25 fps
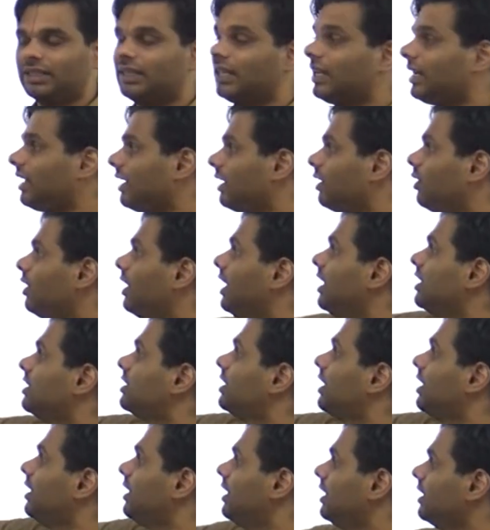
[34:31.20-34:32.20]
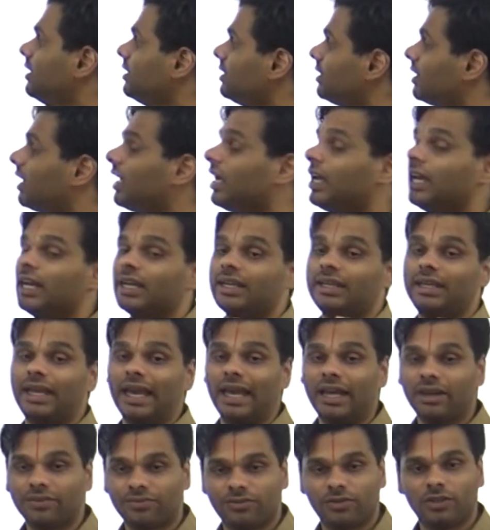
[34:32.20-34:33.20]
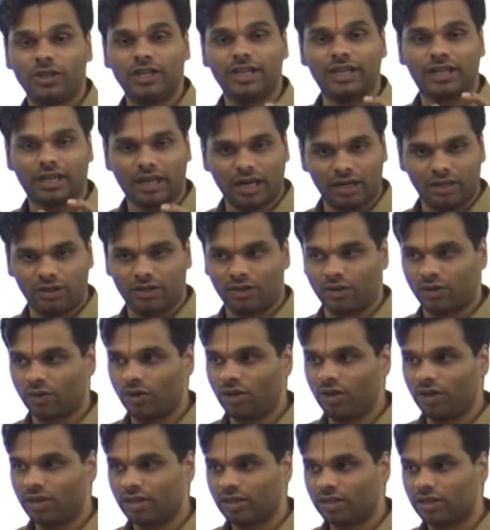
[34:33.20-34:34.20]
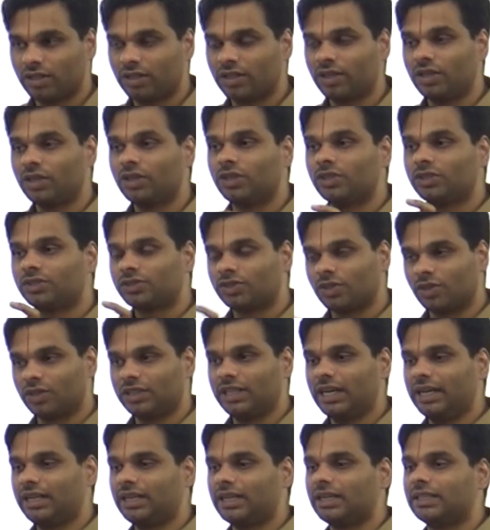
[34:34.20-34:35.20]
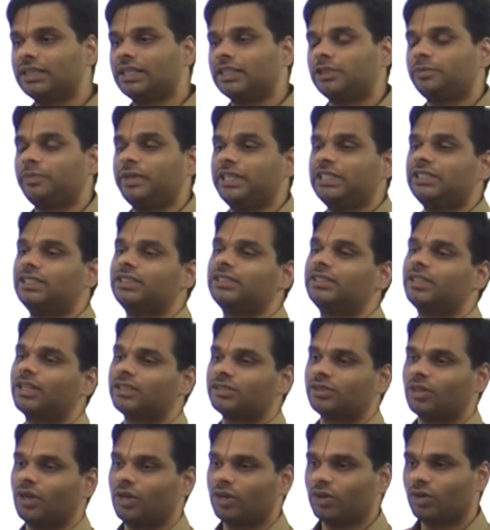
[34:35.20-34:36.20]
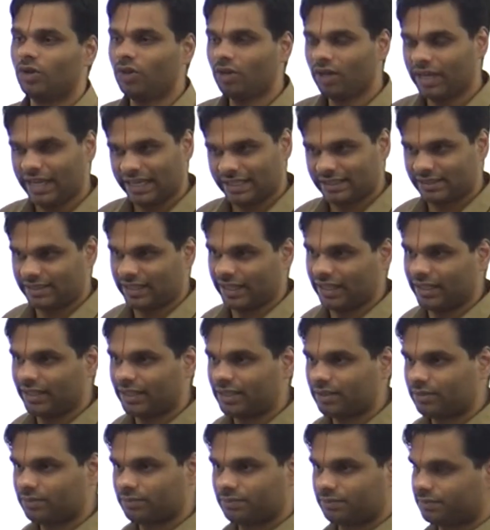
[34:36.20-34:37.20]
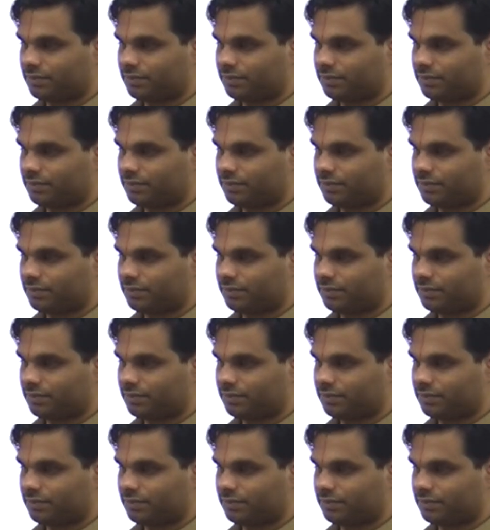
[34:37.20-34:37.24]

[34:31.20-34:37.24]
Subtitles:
The regulation is carefully controlled so that the species does not go extinct.